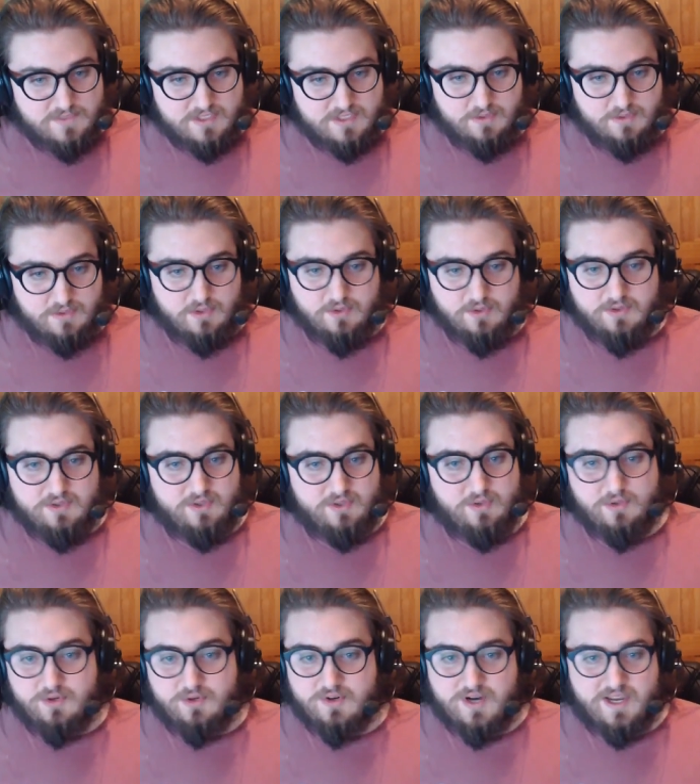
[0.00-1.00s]
So you'll
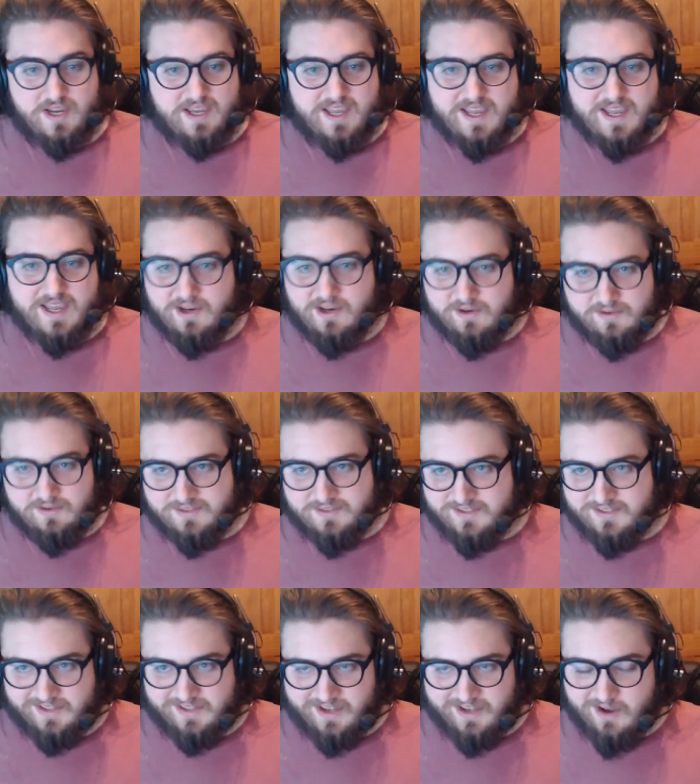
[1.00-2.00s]
you'll crank out
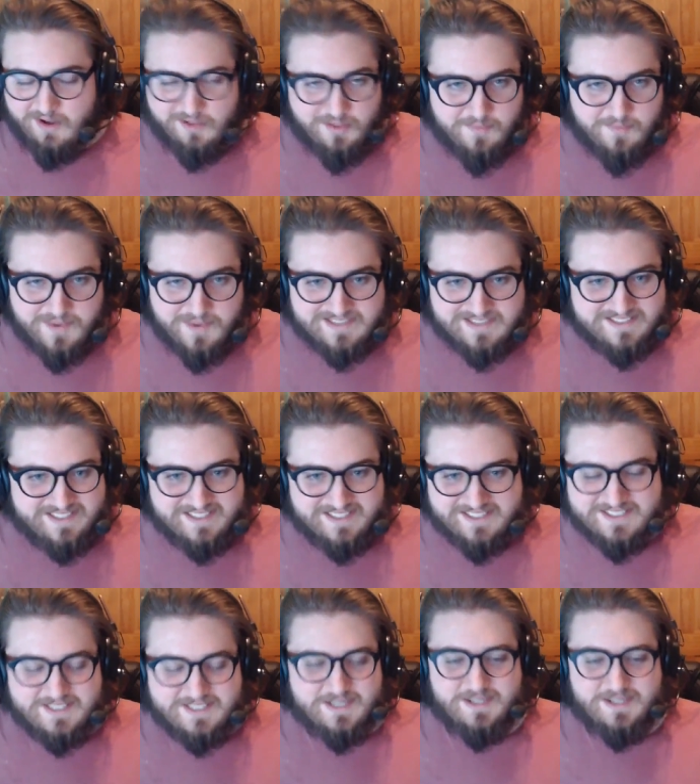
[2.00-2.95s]
you know like all the basics.